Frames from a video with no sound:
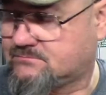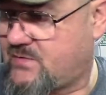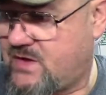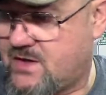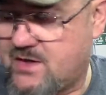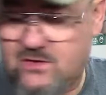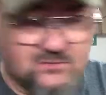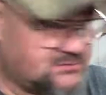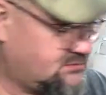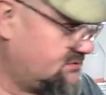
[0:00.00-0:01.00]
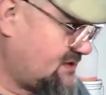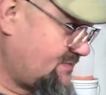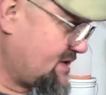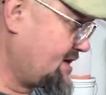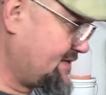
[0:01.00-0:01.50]
you know,
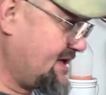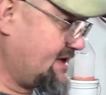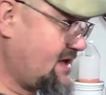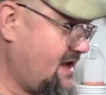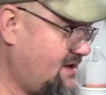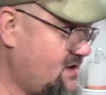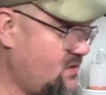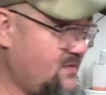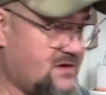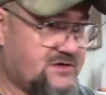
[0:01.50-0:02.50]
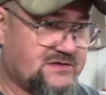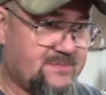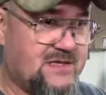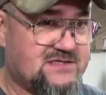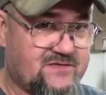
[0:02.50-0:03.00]
I'm trying to think. I know there's
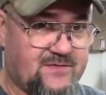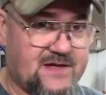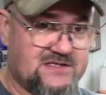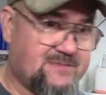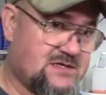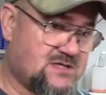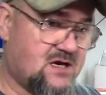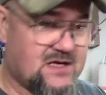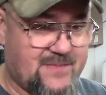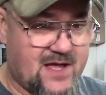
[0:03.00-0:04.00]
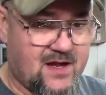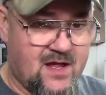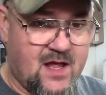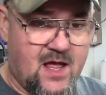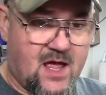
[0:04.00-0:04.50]
been several things I've been talking about.
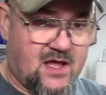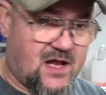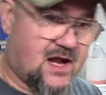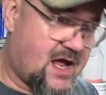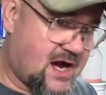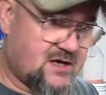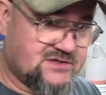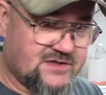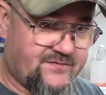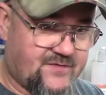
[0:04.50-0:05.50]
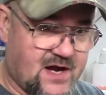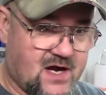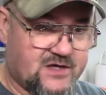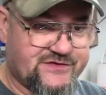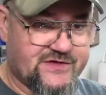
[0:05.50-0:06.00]
I got a lot of irons in the
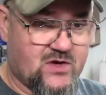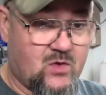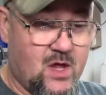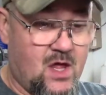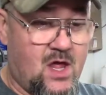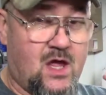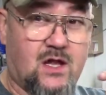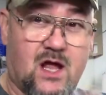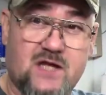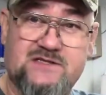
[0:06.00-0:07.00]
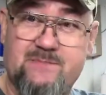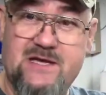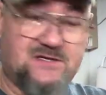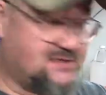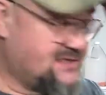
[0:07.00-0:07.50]
fire, so lots of meat to